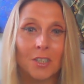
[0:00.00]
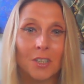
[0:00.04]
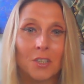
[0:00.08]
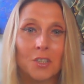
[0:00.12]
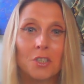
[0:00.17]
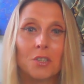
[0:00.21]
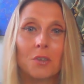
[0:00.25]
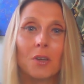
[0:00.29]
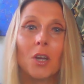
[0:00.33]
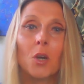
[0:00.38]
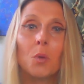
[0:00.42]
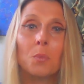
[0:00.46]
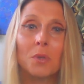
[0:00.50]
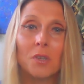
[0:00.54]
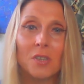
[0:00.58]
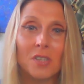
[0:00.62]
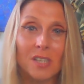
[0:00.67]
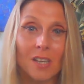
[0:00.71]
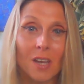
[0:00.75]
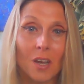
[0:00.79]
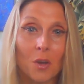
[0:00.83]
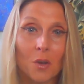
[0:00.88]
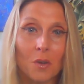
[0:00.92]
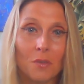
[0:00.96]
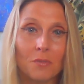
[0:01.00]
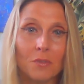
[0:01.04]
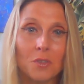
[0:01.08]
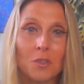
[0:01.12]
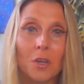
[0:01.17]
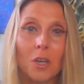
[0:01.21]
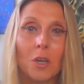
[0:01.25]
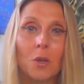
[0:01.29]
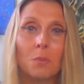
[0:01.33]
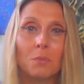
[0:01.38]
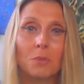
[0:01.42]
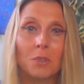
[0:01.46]
to help yourself, to
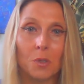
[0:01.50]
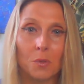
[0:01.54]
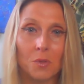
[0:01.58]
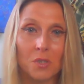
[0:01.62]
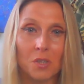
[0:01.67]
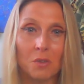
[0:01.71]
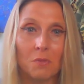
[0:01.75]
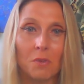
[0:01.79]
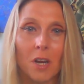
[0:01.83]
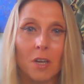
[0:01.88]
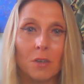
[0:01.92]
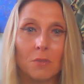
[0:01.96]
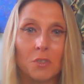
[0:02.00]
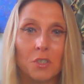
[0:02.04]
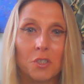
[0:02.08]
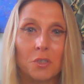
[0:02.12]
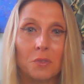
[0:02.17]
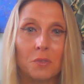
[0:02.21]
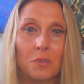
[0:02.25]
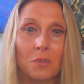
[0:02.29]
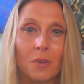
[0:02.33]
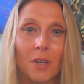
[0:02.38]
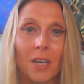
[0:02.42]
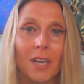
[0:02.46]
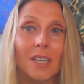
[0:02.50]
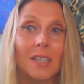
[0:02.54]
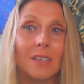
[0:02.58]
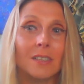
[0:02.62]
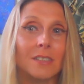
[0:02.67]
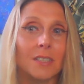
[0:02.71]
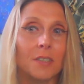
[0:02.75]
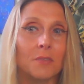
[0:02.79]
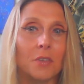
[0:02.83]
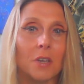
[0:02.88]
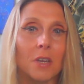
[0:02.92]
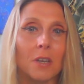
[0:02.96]
help those around you,
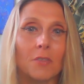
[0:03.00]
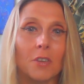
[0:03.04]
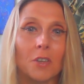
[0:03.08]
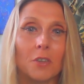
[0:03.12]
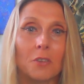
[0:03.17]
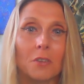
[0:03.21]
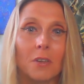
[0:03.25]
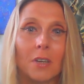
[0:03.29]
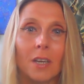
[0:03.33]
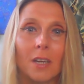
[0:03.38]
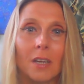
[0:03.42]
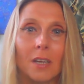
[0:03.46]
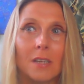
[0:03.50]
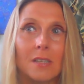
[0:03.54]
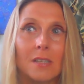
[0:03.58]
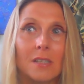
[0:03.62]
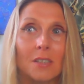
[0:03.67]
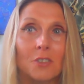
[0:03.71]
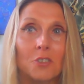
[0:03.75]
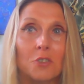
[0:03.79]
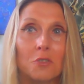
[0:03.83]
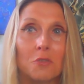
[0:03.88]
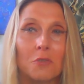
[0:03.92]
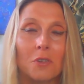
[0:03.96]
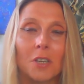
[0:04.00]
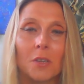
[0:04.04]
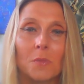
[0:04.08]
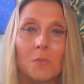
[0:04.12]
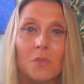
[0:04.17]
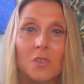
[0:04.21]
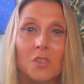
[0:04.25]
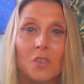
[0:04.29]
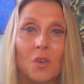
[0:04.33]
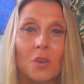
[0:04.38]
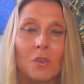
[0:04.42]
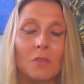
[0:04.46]
and if you have a crazy
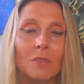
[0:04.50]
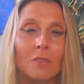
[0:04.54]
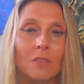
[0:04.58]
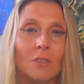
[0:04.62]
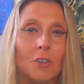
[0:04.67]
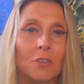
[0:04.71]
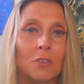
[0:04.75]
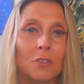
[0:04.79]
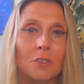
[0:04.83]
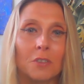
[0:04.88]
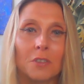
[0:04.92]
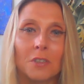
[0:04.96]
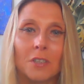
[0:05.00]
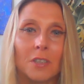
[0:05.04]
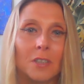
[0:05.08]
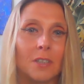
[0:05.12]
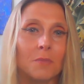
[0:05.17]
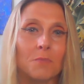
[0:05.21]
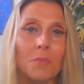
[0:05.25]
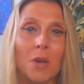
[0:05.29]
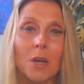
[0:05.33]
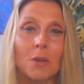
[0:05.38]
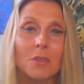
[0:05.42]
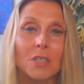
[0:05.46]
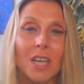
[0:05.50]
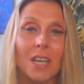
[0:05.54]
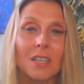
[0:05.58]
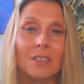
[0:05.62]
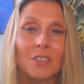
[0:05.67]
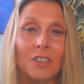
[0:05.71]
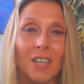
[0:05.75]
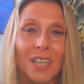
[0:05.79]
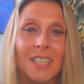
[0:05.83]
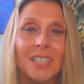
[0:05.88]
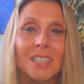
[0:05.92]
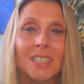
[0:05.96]
dreams or about
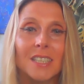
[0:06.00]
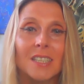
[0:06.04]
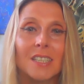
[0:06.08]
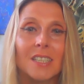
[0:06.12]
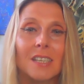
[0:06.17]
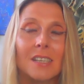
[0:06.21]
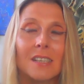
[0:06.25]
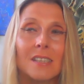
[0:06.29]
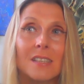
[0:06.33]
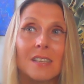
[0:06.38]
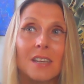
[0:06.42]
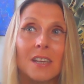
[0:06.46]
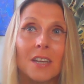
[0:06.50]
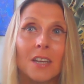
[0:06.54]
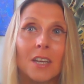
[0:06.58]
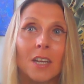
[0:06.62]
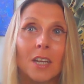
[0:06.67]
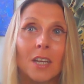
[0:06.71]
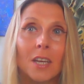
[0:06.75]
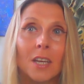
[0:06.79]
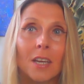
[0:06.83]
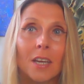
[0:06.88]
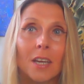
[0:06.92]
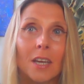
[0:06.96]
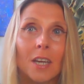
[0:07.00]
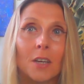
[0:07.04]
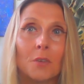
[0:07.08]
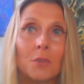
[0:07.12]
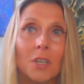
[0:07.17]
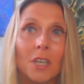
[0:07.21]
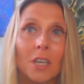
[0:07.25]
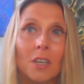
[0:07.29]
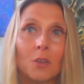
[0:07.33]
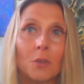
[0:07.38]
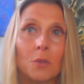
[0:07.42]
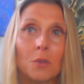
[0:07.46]
other entities, how you
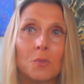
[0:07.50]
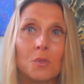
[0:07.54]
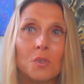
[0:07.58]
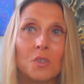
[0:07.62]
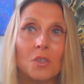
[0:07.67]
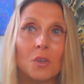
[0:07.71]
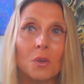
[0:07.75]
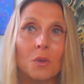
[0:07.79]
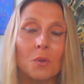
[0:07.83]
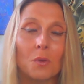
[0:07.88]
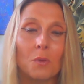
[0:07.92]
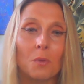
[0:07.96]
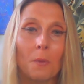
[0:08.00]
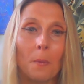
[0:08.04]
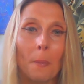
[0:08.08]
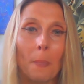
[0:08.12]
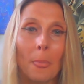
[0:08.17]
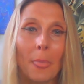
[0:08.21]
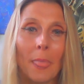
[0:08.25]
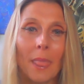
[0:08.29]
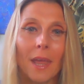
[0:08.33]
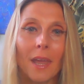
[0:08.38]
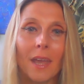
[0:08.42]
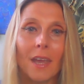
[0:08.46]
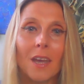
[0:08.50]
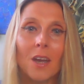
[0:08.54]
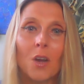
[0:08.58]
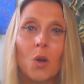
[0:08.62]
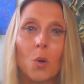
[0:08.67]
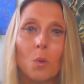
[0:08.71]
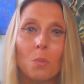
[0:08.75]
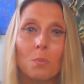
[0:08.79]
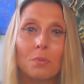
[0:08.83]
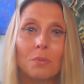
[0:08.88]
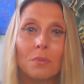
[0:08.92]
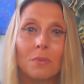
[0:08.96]
can also
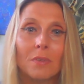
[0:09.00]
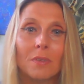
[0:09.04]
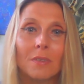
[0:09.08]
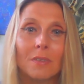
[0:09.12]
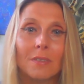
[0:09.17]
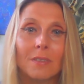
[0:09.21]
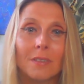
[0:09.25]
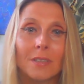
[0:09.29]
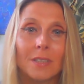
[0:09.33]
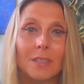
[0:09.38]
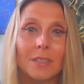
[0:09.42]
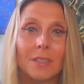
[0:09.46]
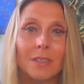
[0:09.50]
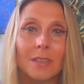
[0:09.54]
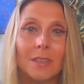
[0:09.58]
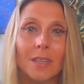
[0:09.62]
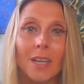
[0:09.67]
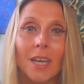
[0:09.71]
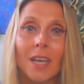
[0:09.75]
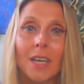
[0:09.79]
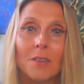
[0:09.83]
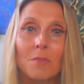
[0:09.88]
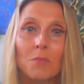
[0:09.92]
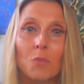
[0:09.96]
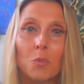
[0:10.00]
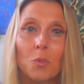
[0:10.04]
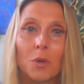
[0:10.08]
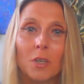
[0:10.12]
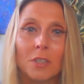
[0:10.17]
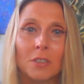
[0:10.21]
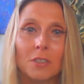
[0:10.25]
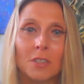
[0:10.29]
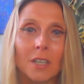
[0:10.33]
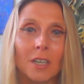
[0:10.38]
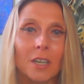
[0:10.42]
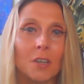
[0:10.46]
help them,
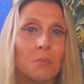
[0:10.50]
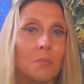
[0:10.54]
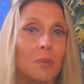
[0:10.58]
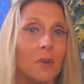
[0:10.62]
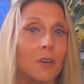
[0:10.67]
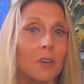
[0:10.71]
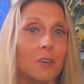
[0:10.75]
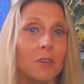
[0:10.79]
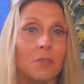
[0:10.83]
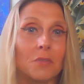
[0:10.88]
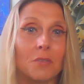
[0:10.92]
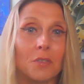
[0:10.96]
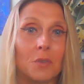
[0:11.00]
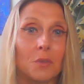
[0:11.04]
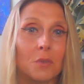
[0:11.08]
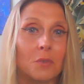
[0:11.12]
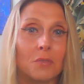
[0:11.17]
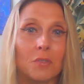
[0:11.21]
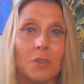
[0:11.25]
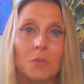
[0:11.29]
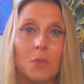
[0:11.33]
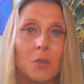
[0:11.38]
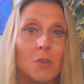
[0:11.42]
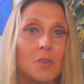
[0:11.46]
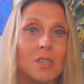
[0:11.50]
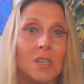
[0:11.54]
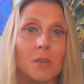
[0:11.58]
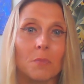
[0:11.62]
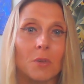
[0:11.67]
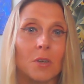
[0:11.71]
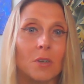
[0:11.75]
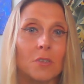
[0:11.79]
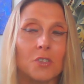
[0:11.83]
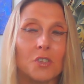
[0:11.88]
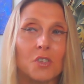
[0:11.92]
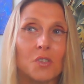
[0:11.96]
whether they are part of you from your
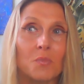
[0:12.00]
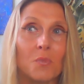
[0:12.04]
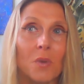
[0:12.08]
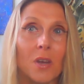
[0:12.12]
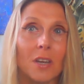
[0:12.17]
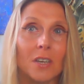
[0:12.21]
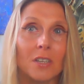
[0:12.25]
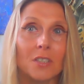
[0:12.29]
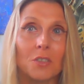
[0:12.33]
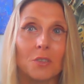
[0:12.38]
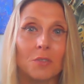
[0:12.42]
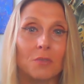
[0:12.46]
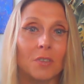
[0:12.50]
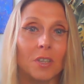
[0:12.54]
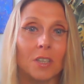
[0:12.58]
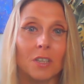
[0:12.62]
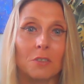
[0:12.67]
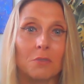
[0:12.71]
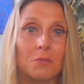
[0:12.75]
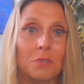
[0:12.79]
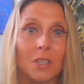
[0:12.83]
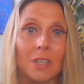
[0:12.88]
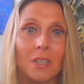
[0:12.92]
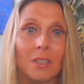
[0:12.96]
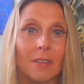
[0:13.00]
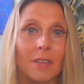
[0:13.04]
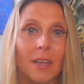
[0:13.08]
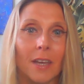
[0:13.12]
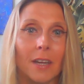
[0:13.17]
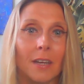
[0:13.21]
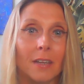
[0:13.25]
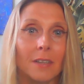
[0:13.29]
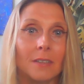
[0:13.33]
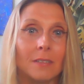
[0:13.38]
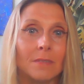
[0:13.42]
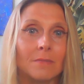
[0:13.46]
subconscious mind or they are really
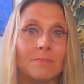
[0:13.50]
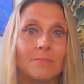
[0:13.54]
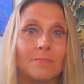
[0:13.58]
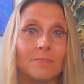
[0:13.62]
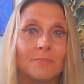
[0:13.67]
there.